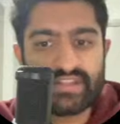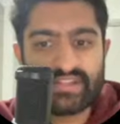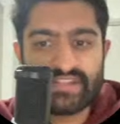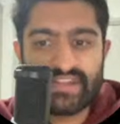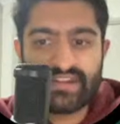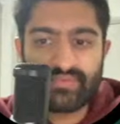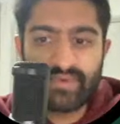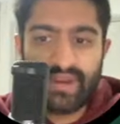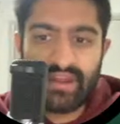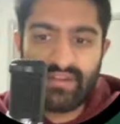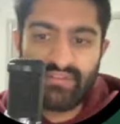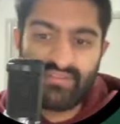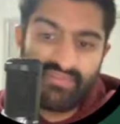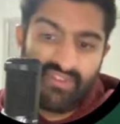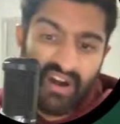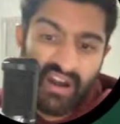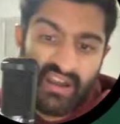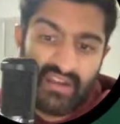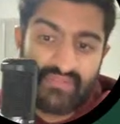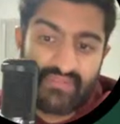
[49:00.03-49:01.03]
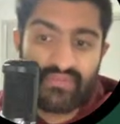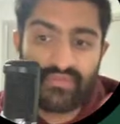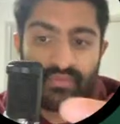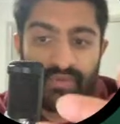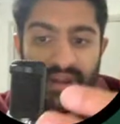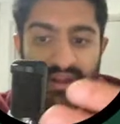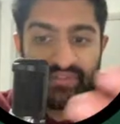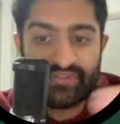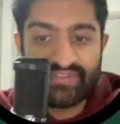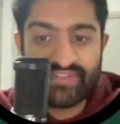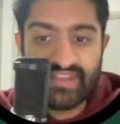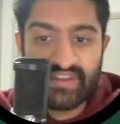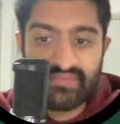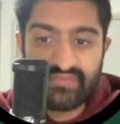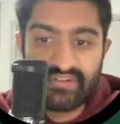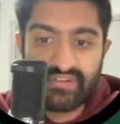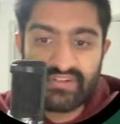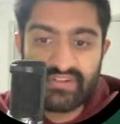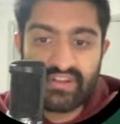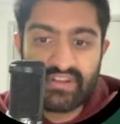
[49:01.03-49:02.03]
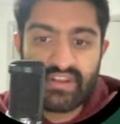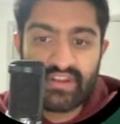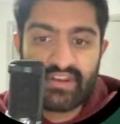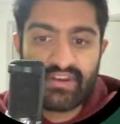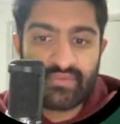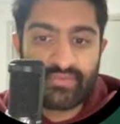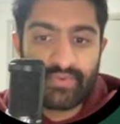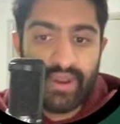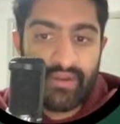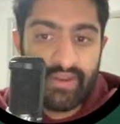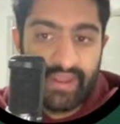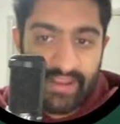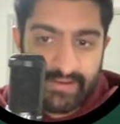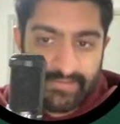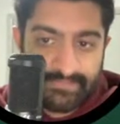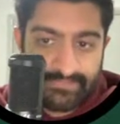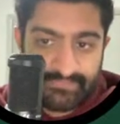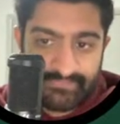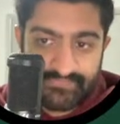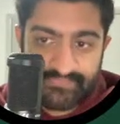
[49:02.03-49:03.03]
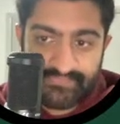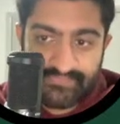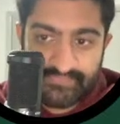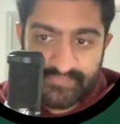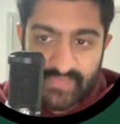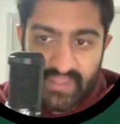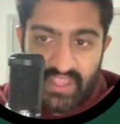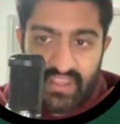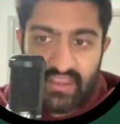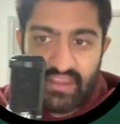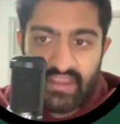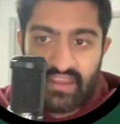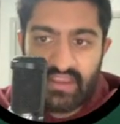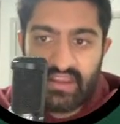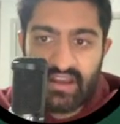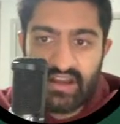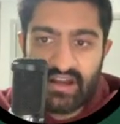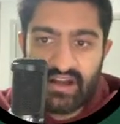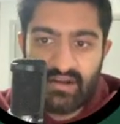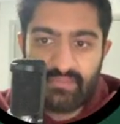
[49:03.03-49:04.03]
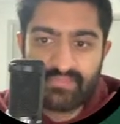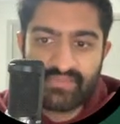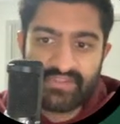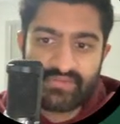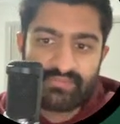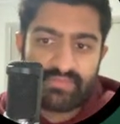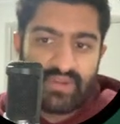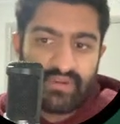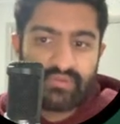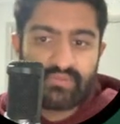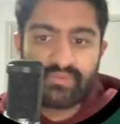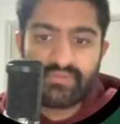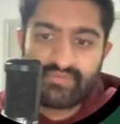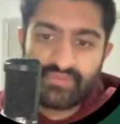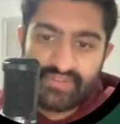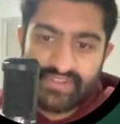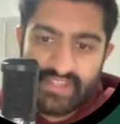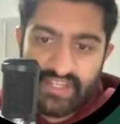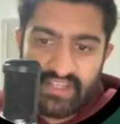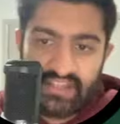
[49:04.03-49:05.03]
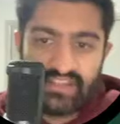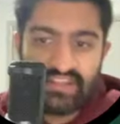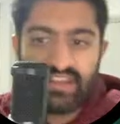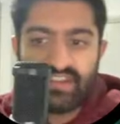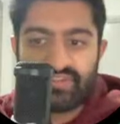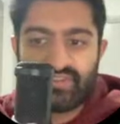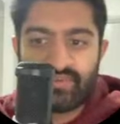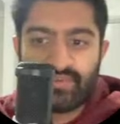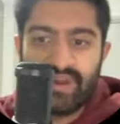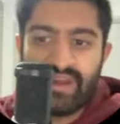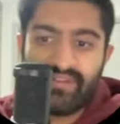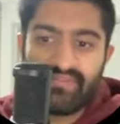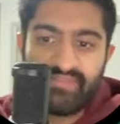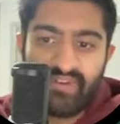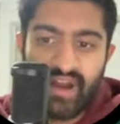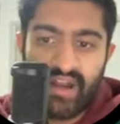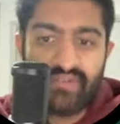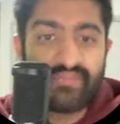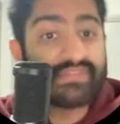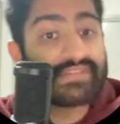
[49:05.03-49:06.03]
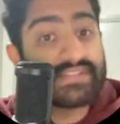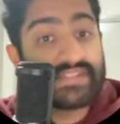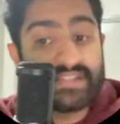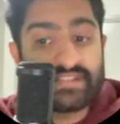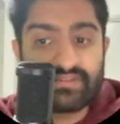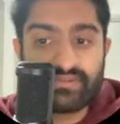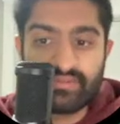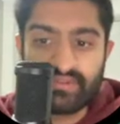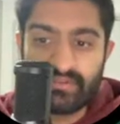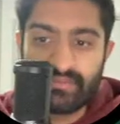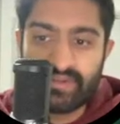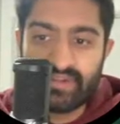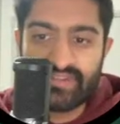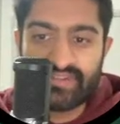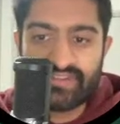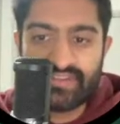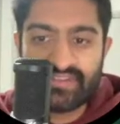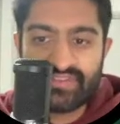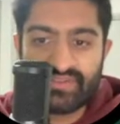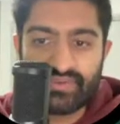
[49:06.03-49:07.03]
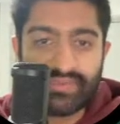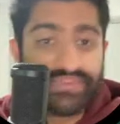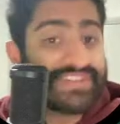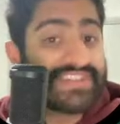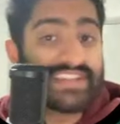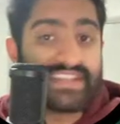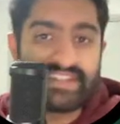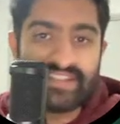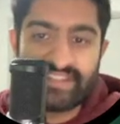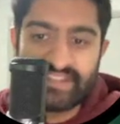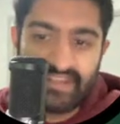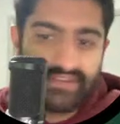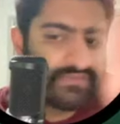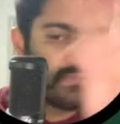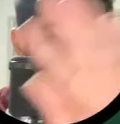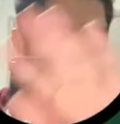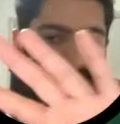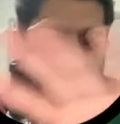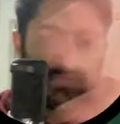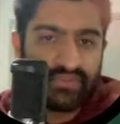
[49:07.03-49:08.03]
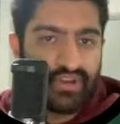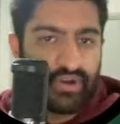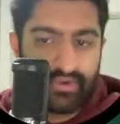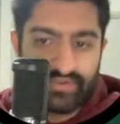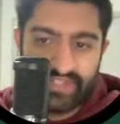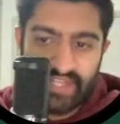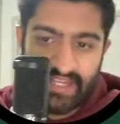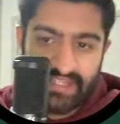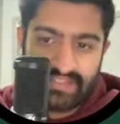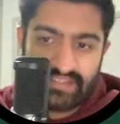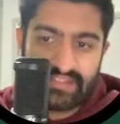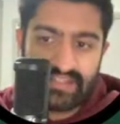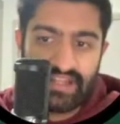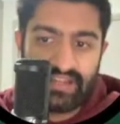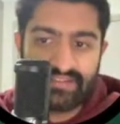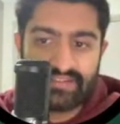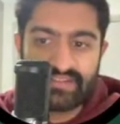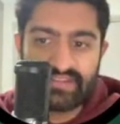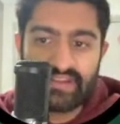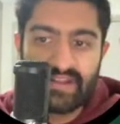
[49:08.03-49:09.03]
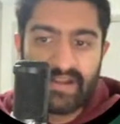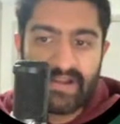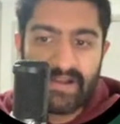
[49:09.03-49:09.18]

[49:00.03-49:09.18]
at, say, round 5, round 7, round 8, just bear with me for a second. Yeah, so round 5, 63 minutes, scored 67, no attacking stats.